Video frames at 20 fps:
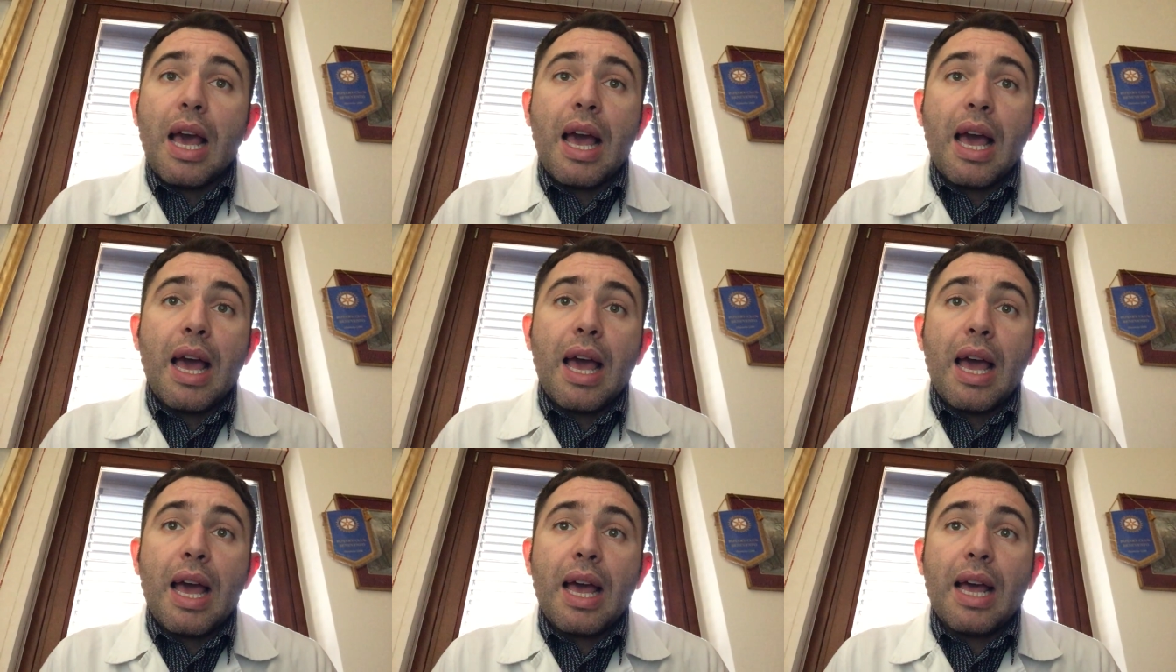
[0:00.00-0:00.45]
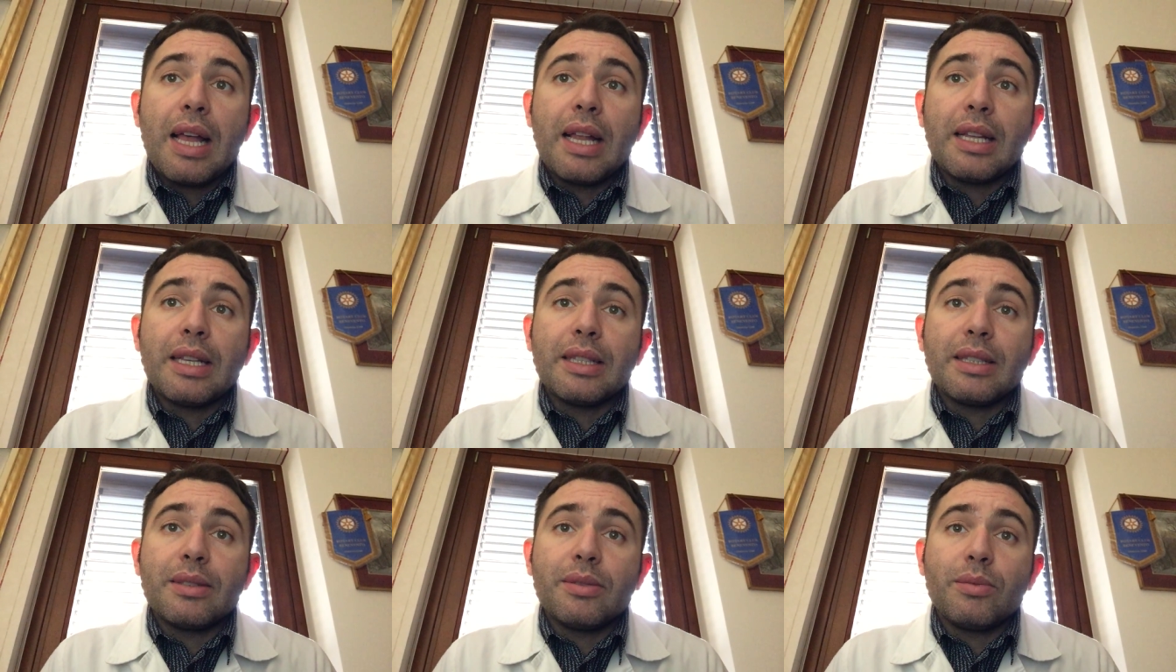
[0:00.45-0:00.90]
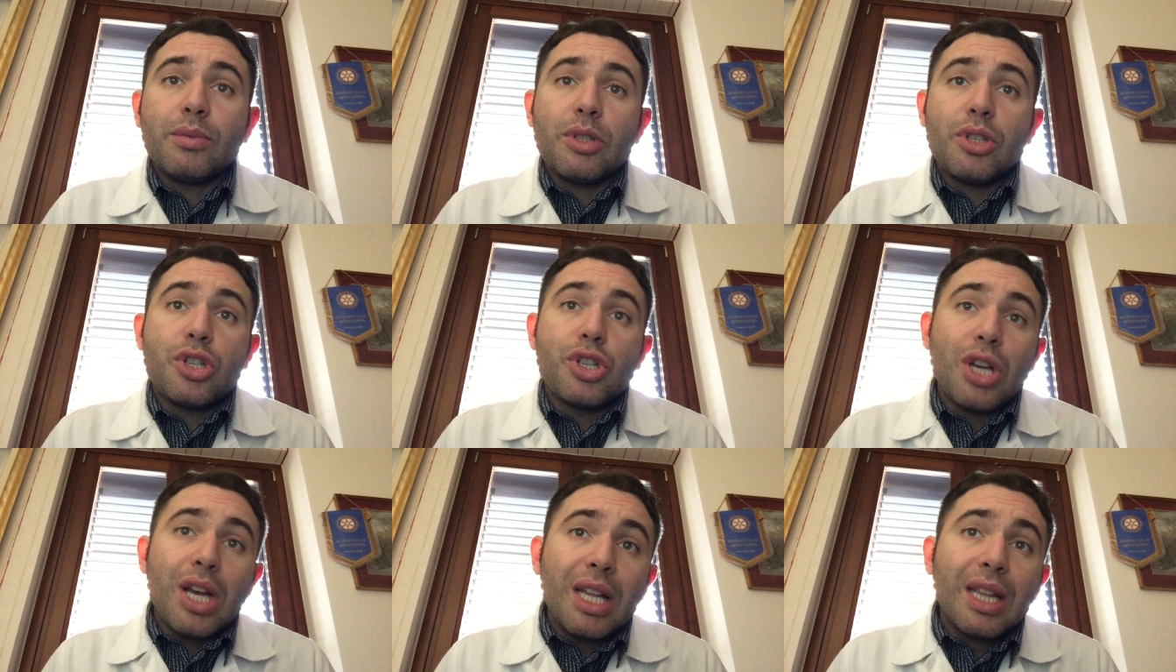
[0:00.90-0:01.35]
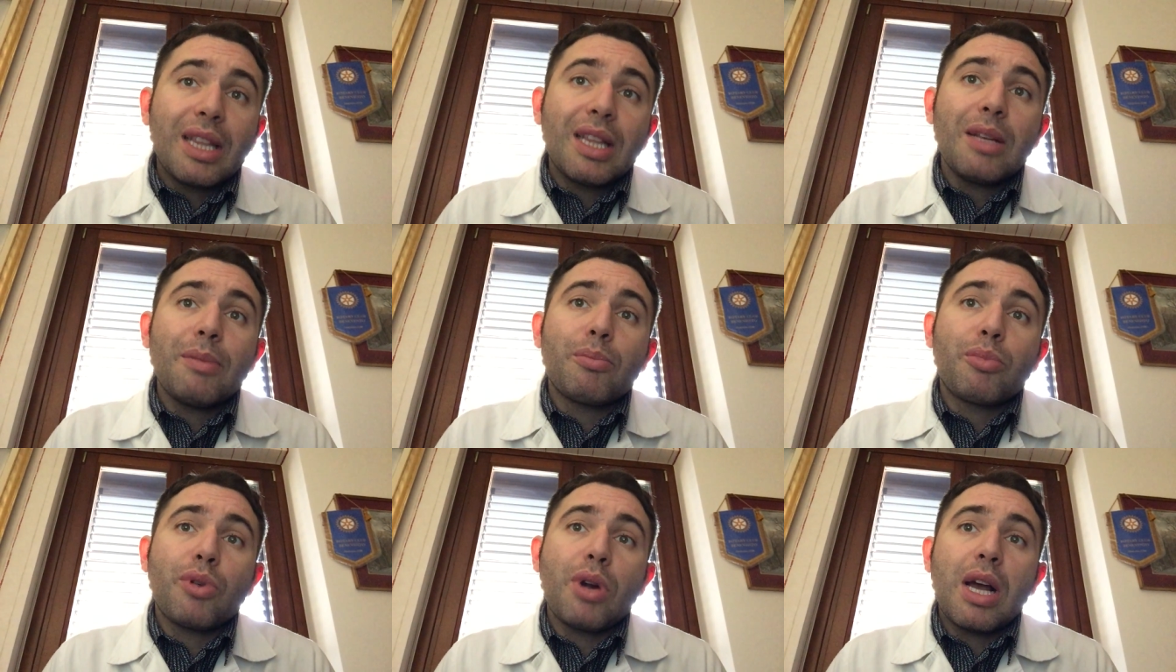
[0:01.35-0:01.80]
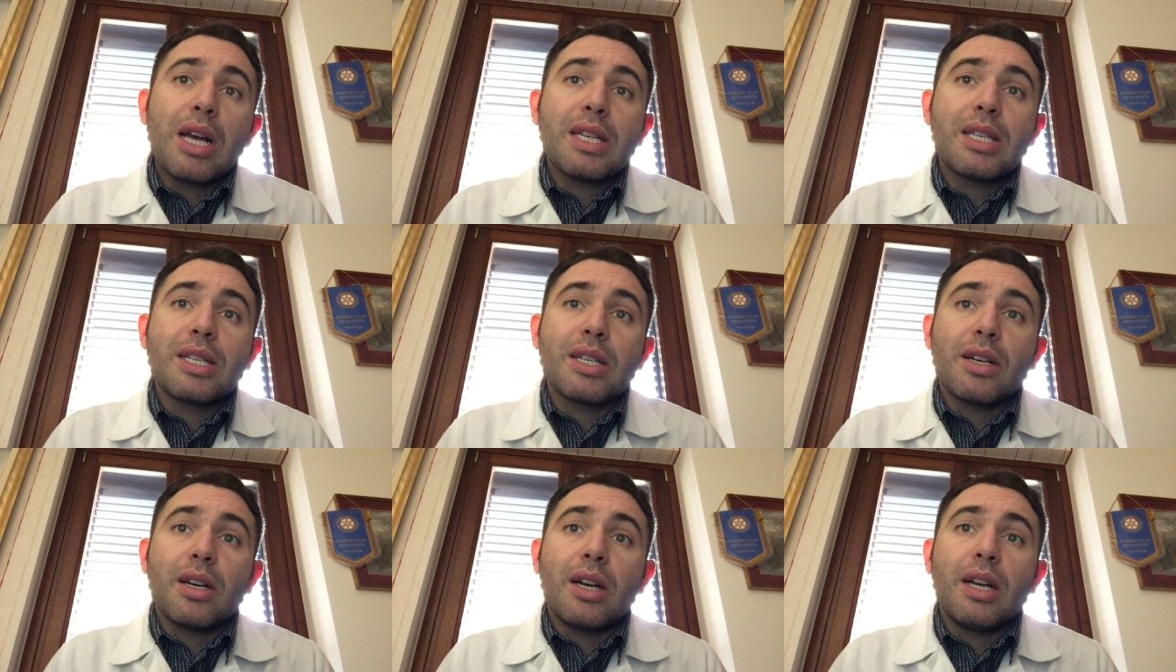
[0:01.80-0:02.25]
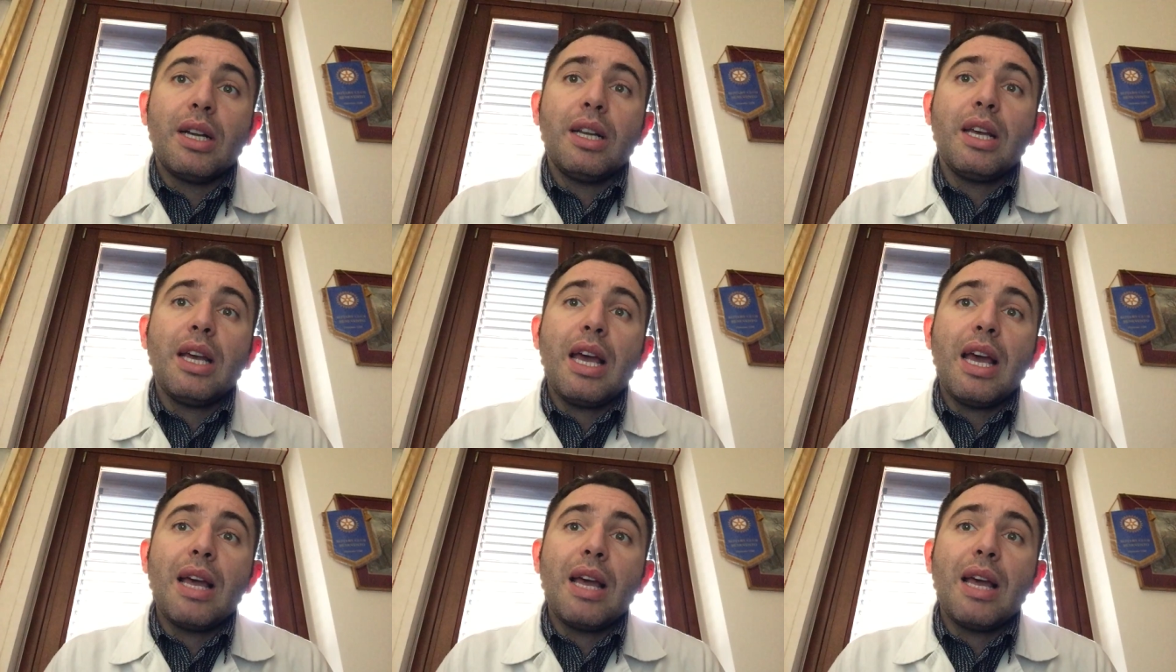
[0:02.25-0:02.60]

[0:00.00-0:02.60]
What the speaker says: and we gently press on